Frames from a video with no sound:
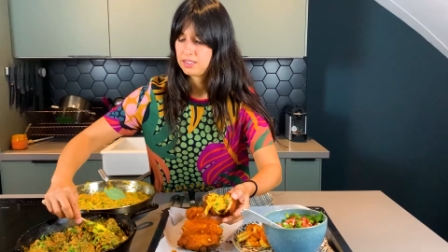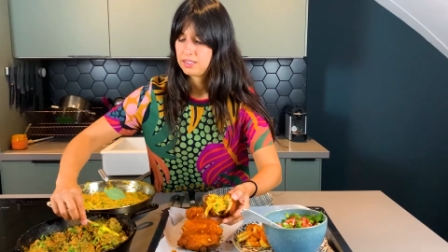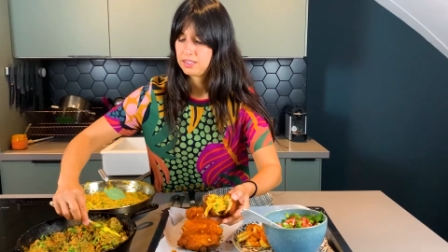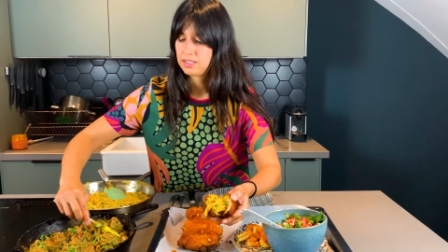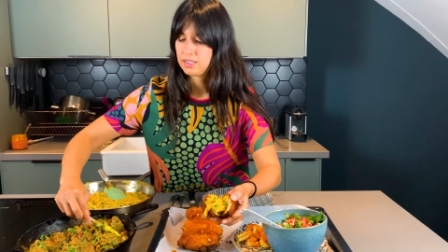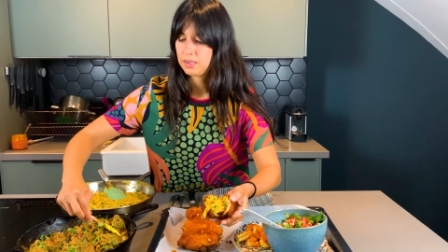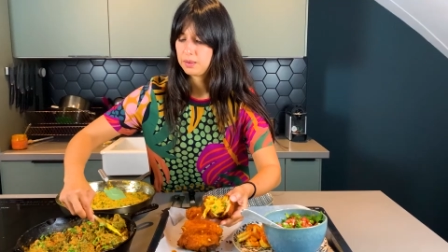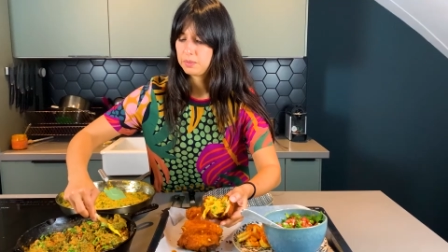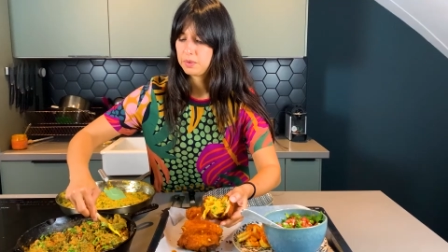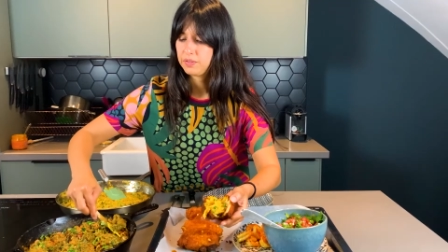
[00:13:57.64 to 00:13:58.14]

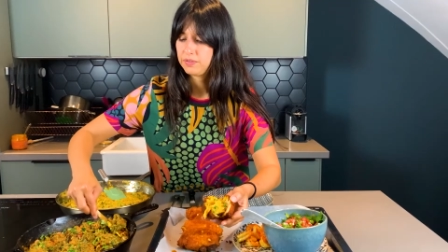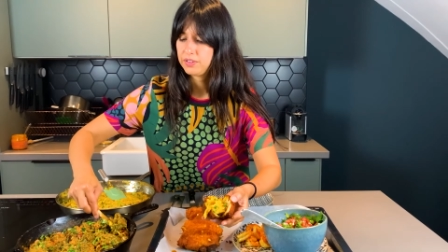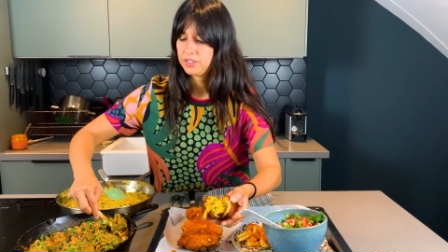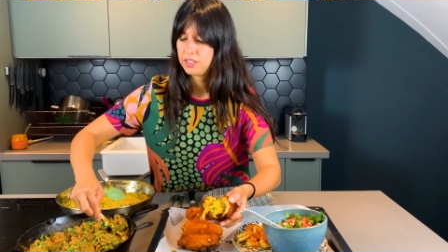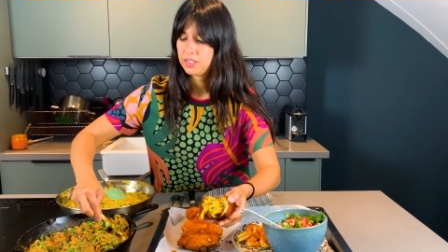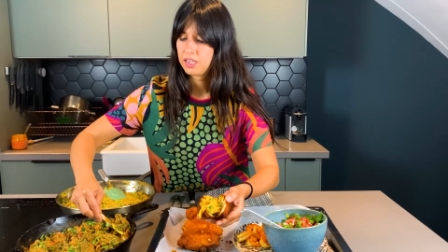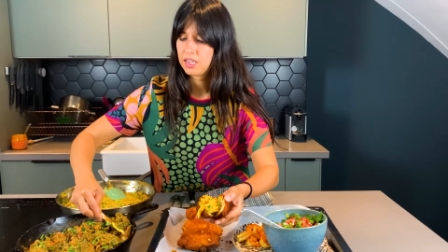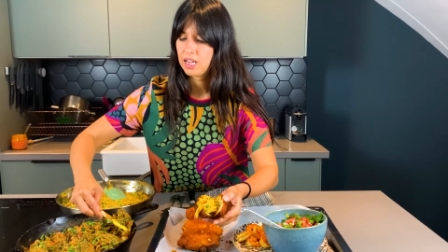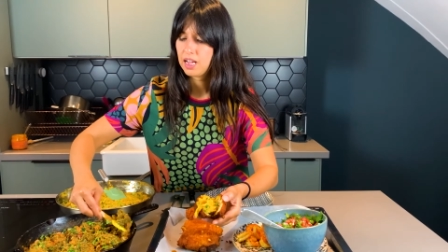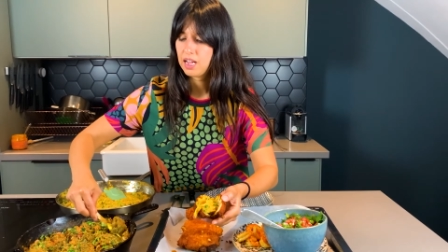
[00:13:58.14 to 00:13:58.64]
Some of the
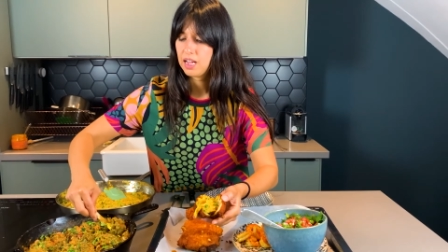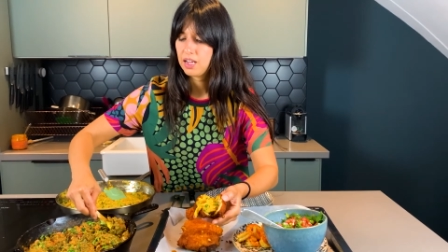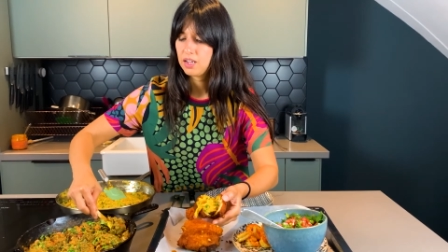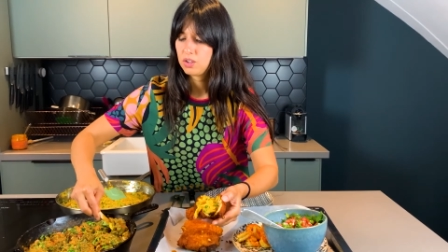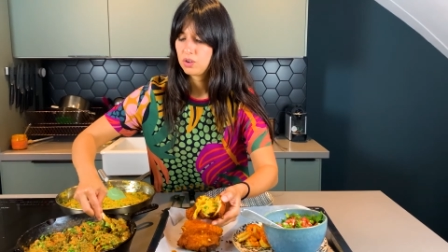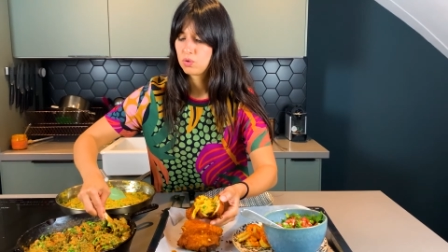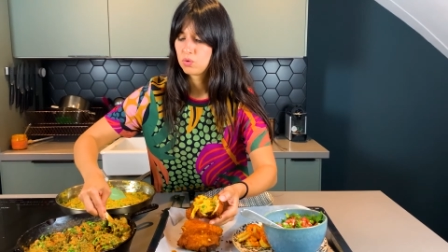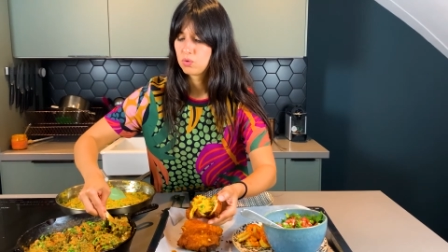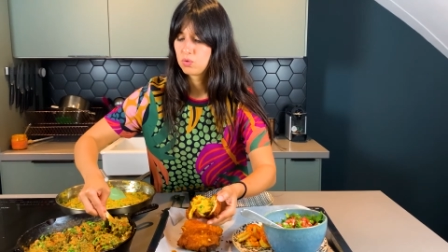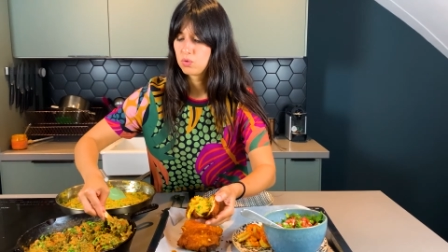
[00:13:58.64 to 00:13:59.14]

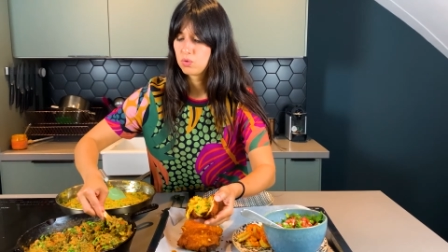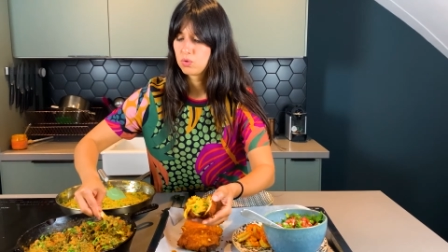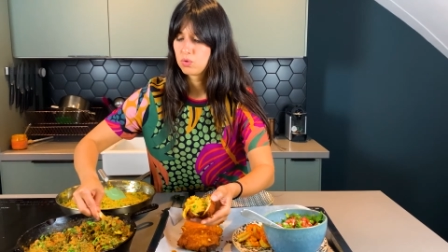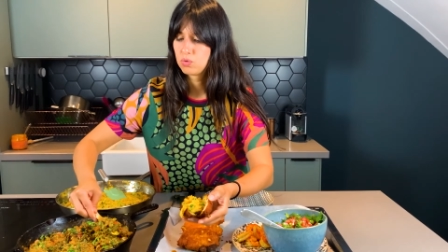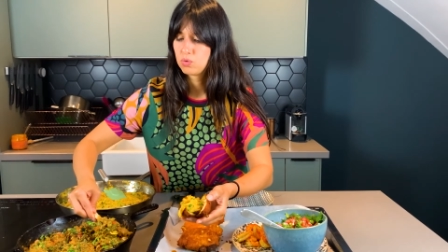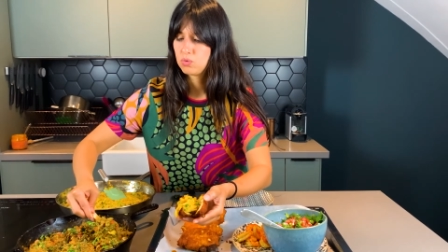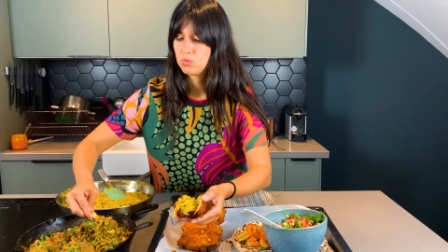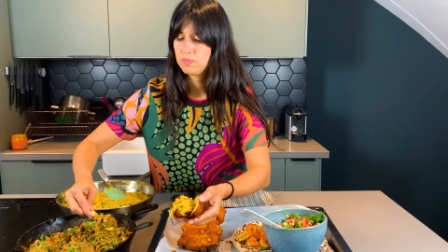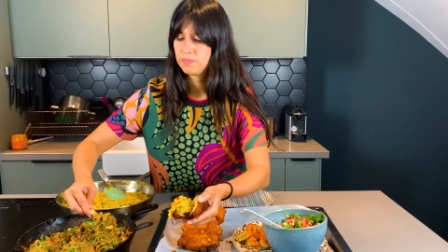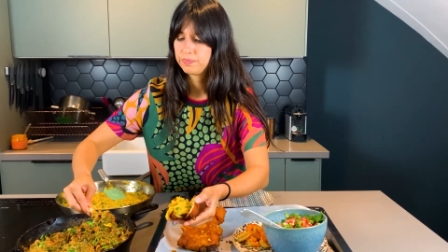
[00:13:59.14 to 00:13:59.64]

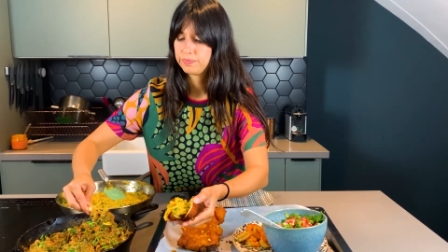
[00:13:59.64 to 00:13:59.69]
caruru.